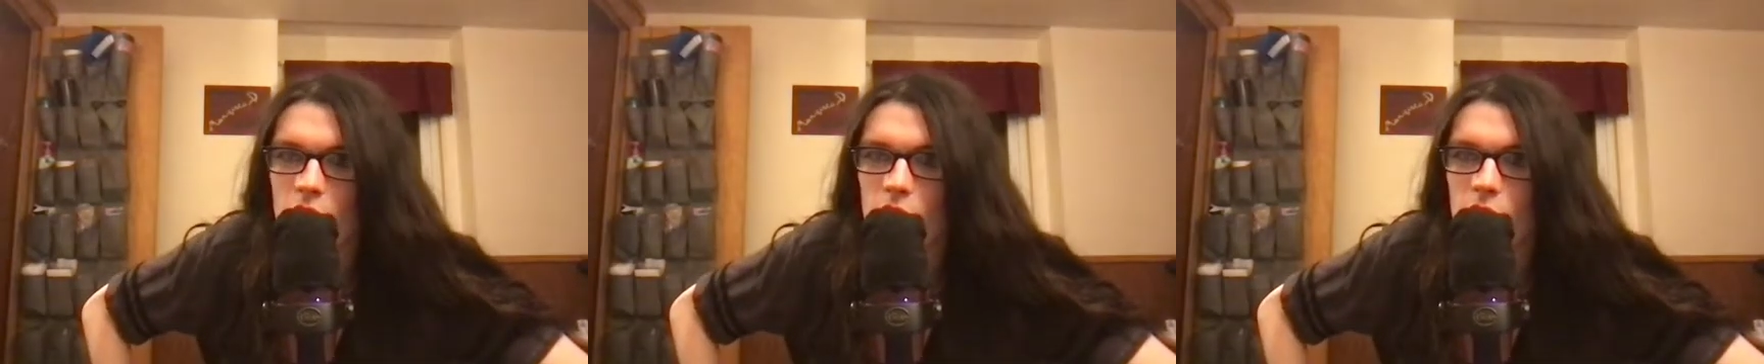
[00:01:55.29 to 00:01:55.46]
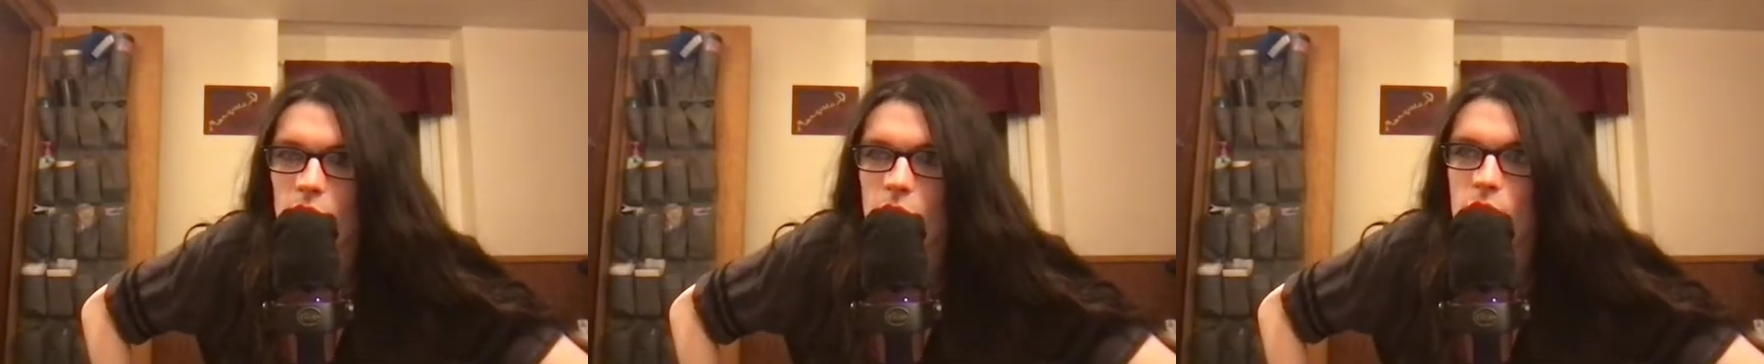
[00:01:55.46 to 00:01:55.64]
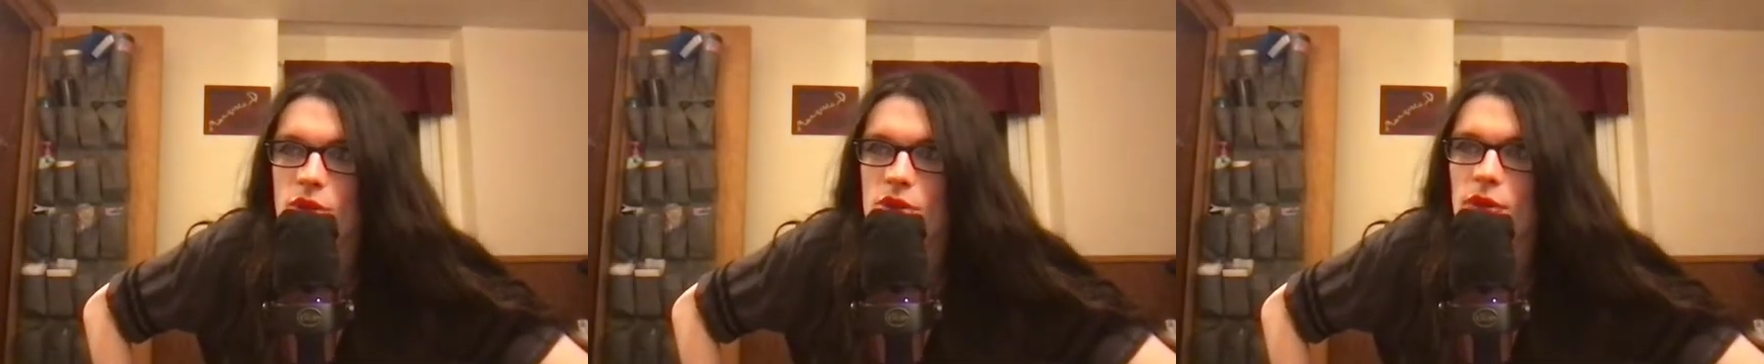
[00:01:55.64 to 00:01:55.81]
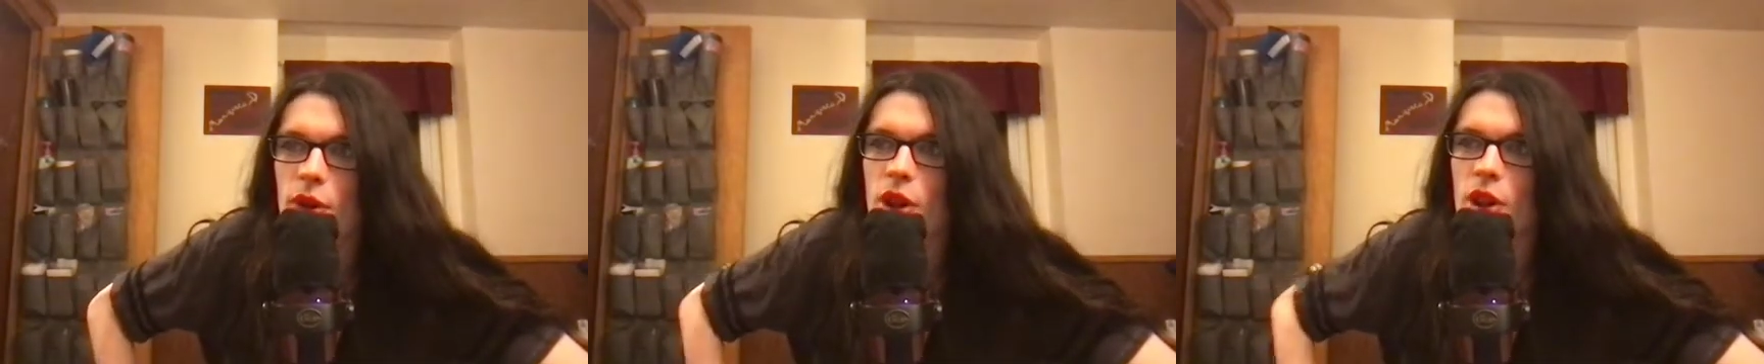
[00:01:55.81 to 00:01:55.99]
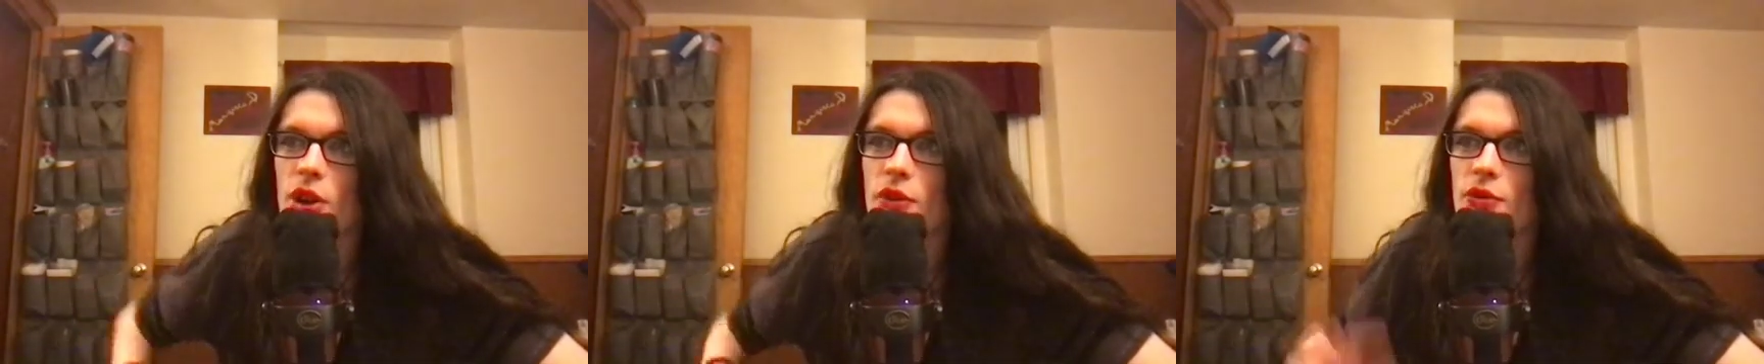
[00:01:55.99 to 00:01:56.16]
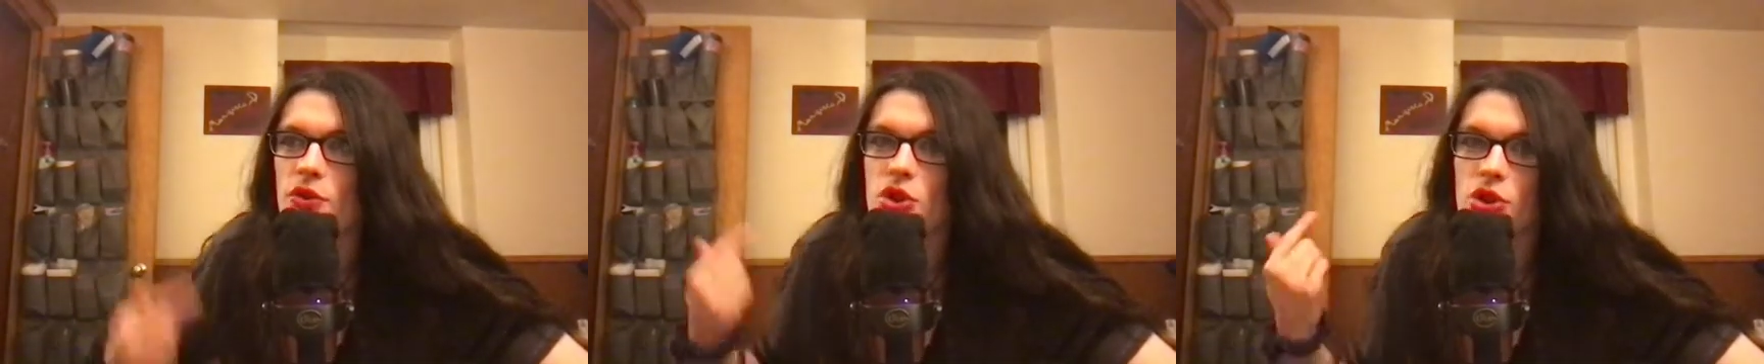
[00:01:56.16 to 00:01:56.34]
first of all,
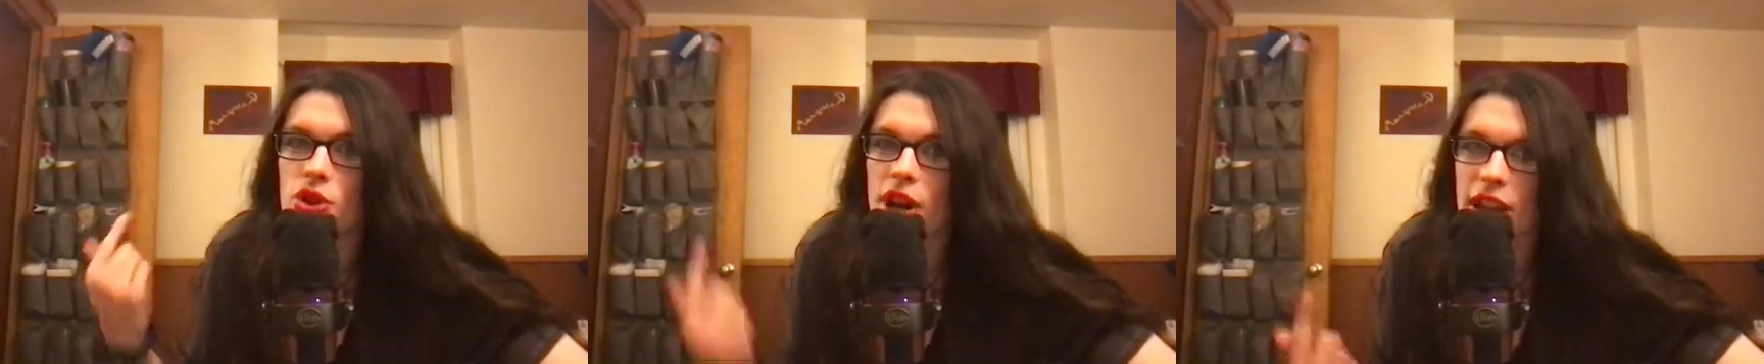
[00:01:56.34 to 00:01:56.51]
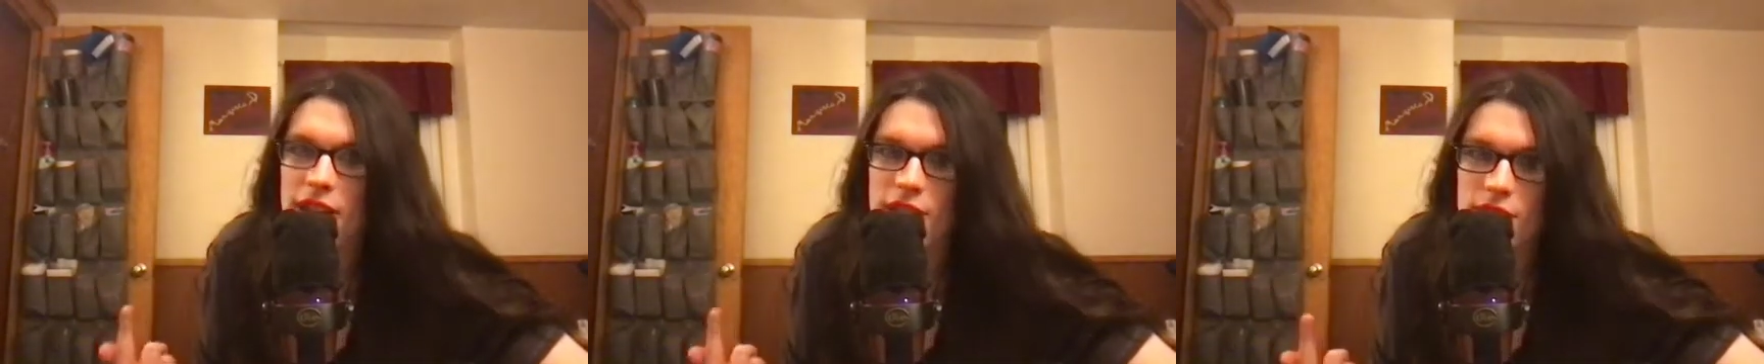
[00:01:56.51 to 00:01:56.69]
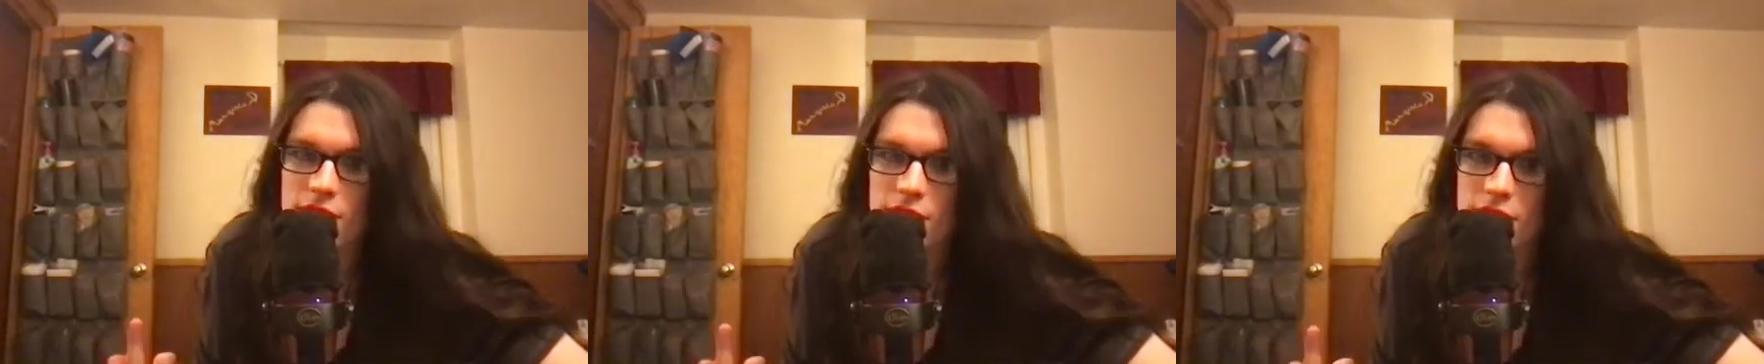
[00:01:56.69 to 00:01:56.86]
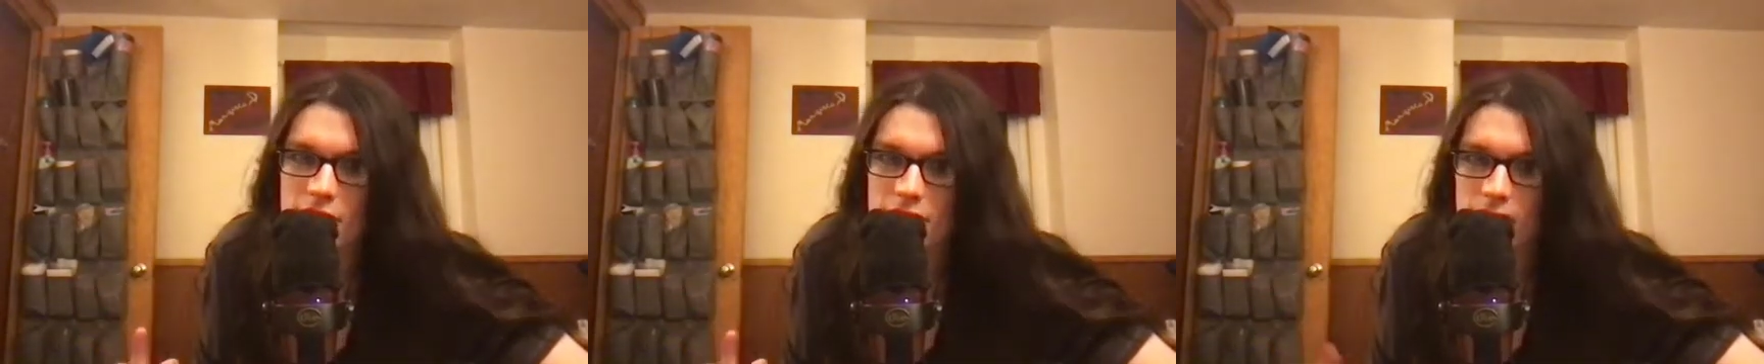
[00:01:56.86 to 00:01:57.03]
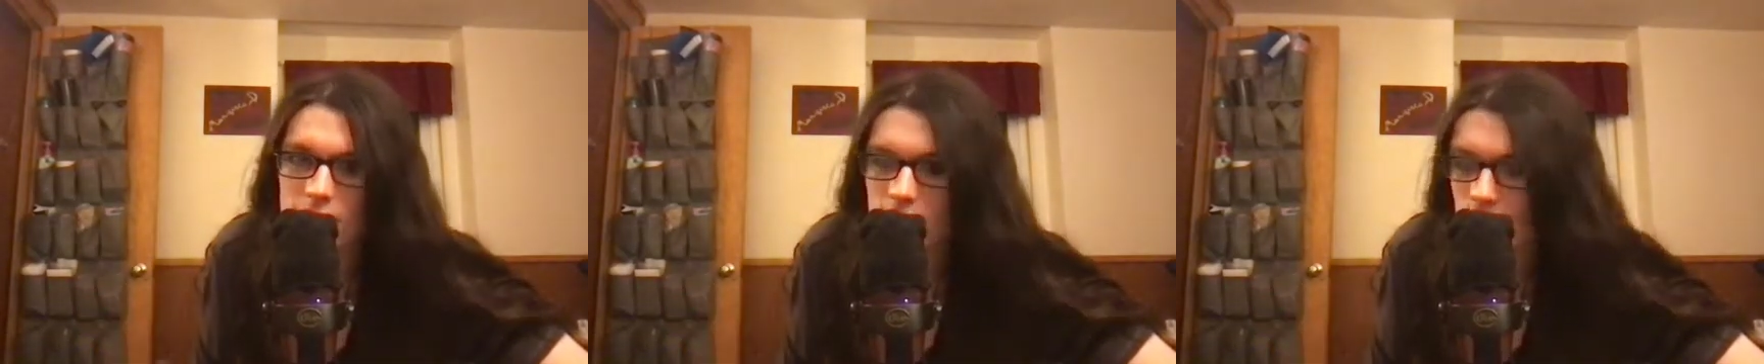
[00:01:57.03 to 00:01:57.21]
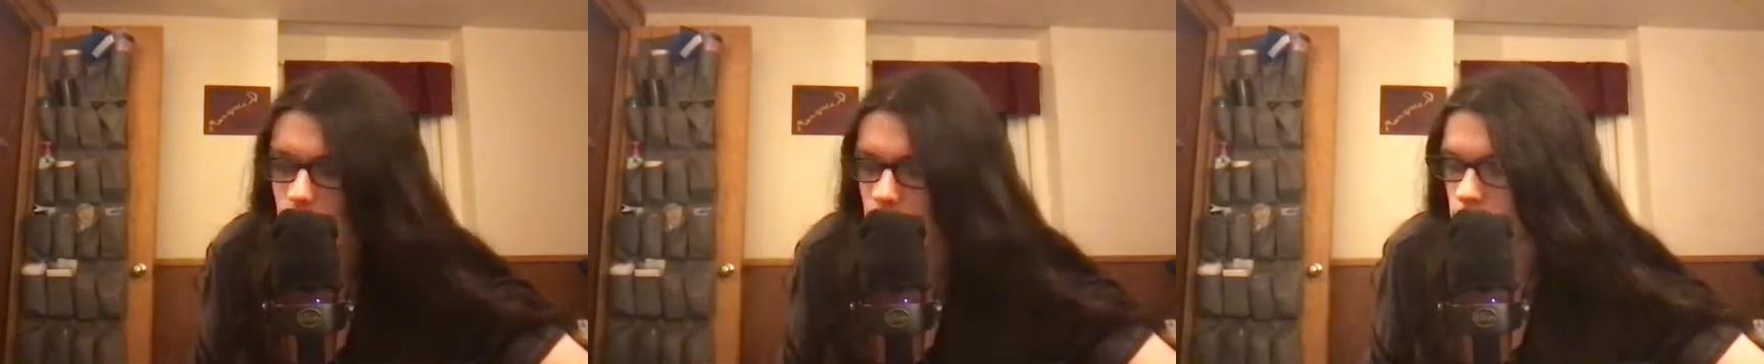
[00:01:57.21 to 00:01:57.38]
of
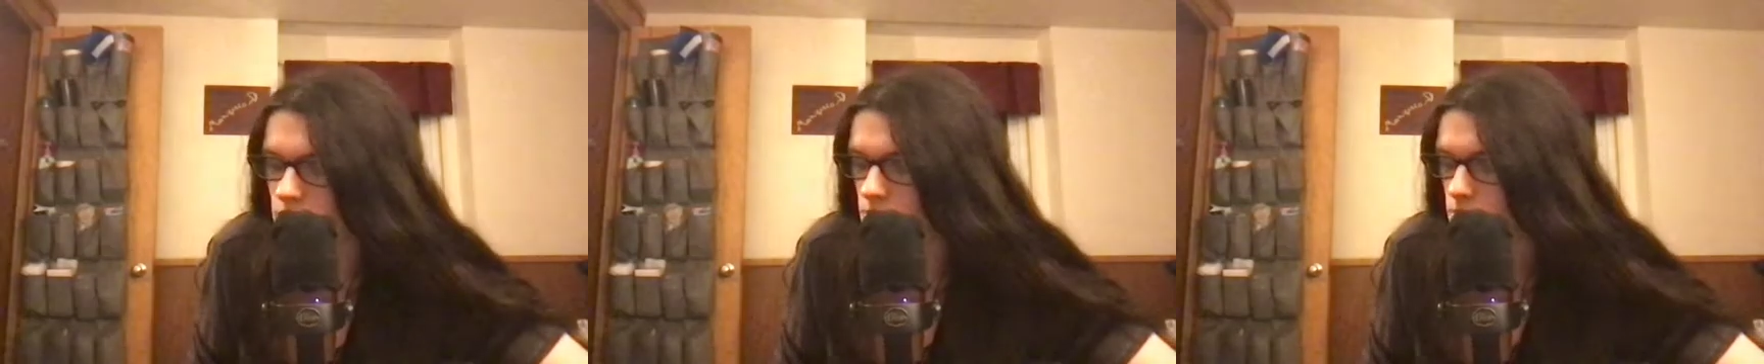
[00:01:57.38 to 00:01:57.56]
transness,